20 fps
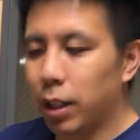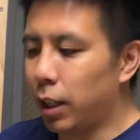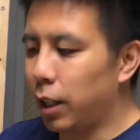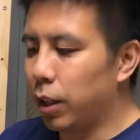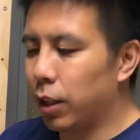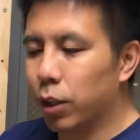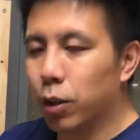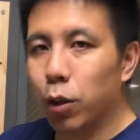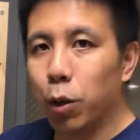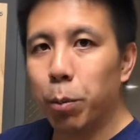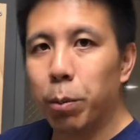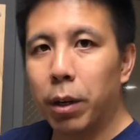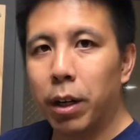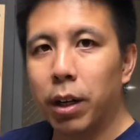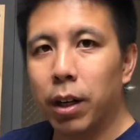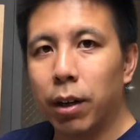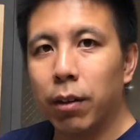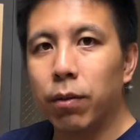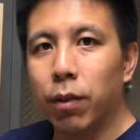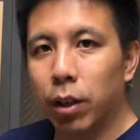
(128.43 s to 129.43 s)
in the grow bed
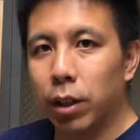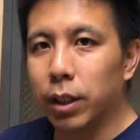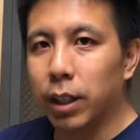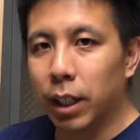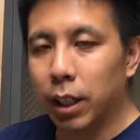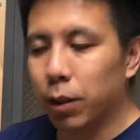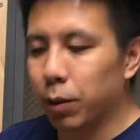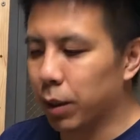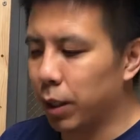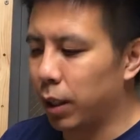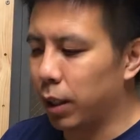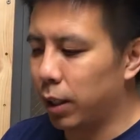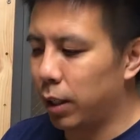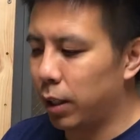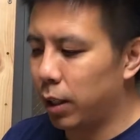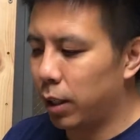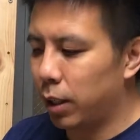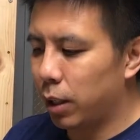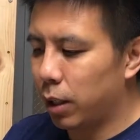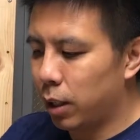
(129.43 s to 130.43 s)
of our Deco kit
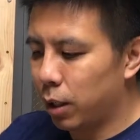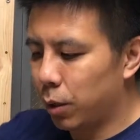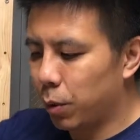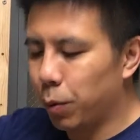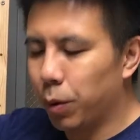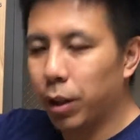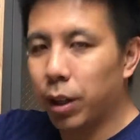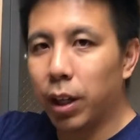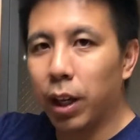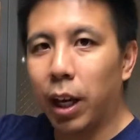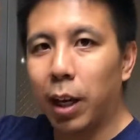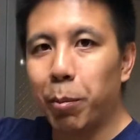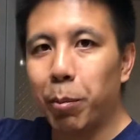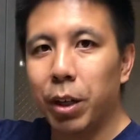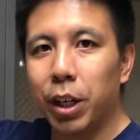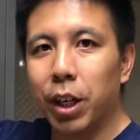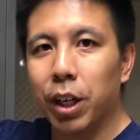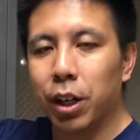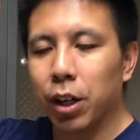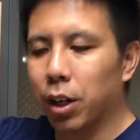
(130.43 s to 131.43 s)
with a
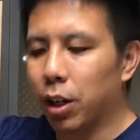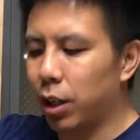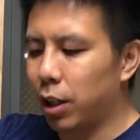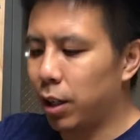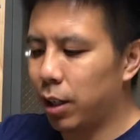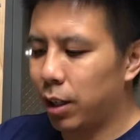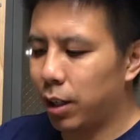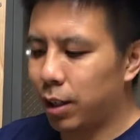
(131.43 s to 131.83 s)
media guard.